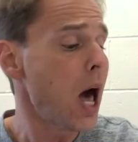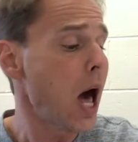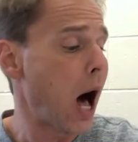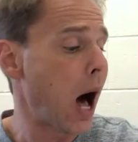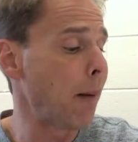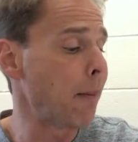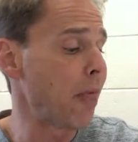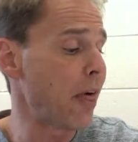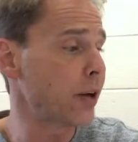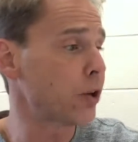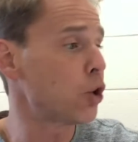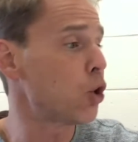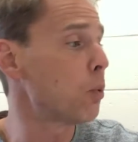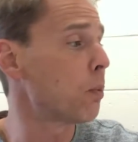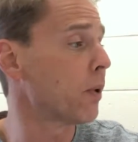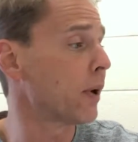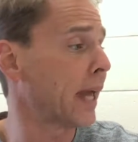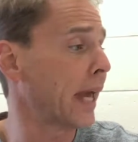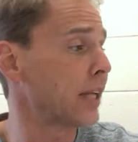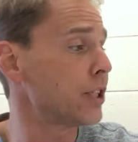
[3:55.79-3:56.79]
And then
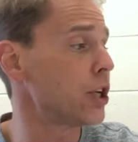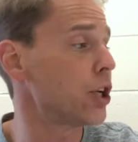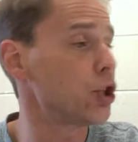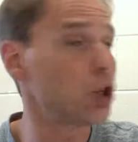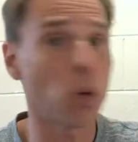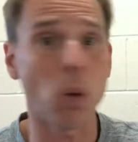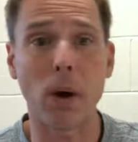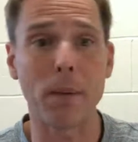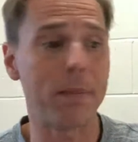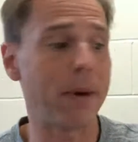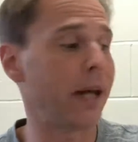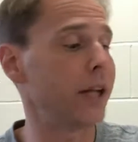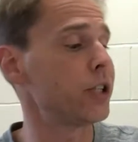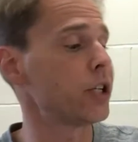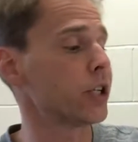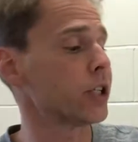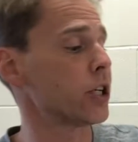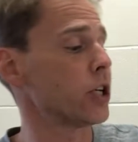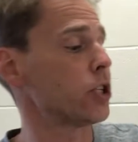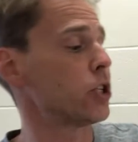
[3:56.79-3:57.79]
Cooper gets into on page
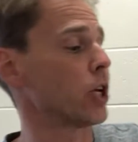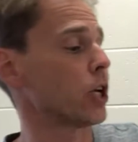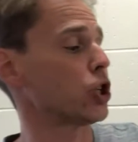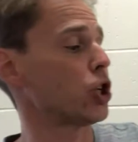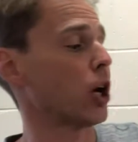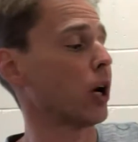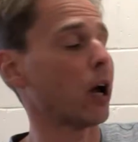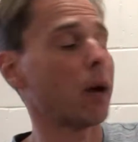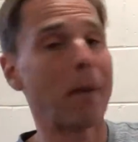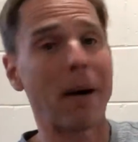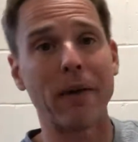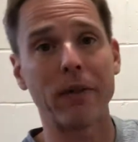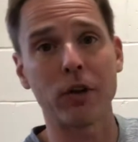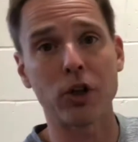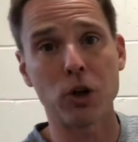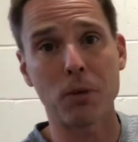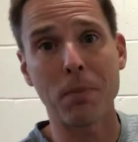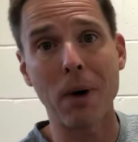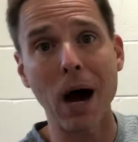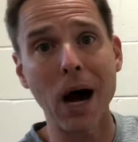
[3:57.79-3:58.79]
66 talking about
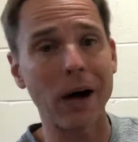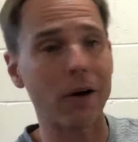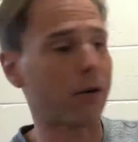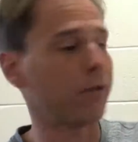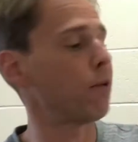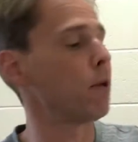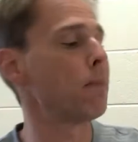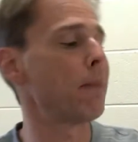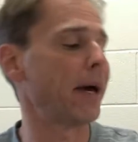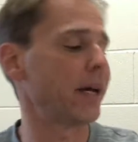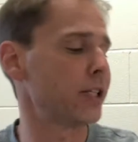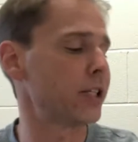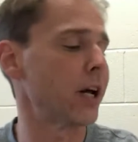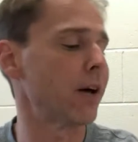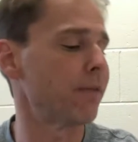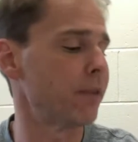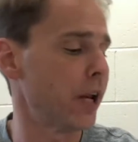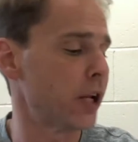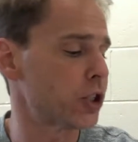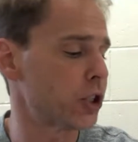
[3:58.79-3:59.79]
topography-based
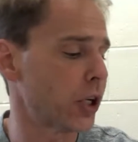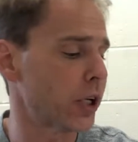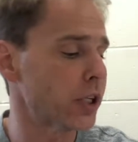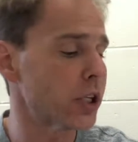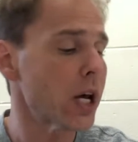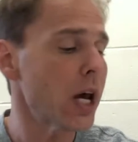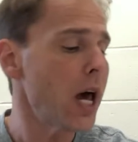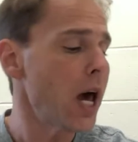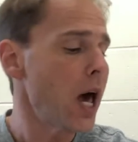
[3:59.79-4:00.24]
definitions